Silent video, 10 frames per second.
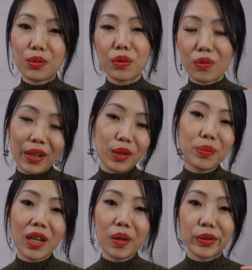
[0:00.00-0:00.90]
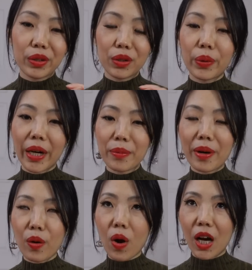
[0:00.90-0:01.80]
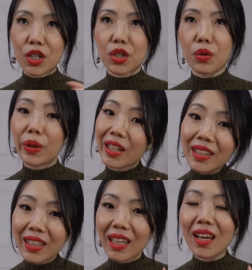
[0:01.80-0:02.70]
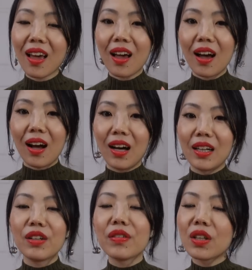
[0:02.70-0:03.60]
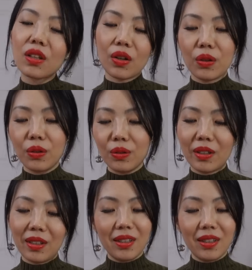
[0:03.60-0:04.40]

would rather be able to wear my watch quickly, uh, even though